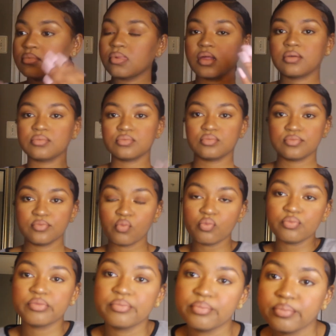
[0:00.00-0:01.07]
don't know
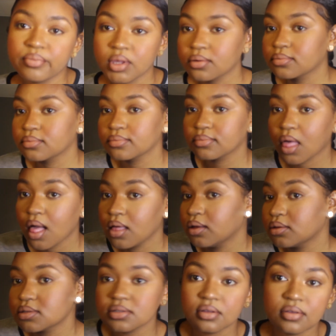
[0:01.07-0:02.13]
what that was
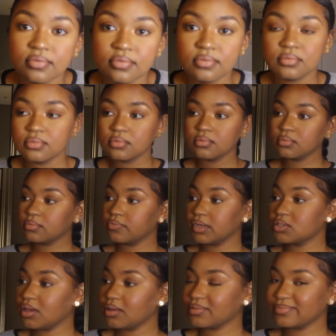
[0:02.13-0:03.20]
about. It wasn't
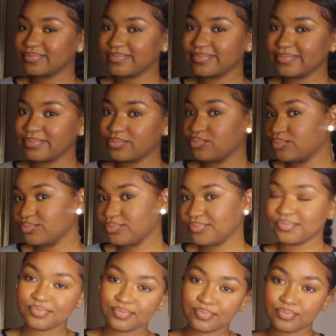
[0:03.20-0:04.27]
working for me, so
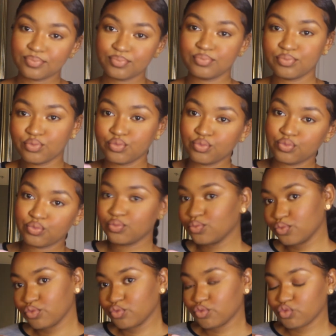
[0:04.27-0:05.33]

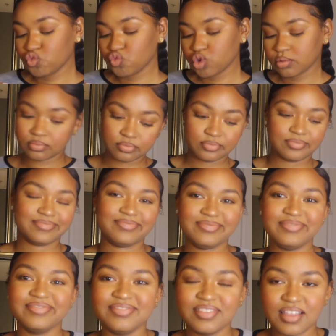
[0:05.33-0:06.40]
you're going to see me trying to make
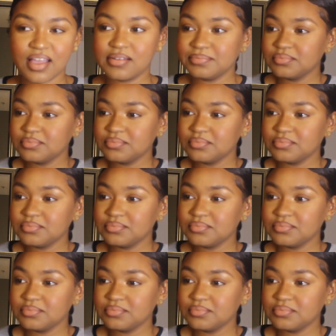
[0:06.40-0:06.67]
it work.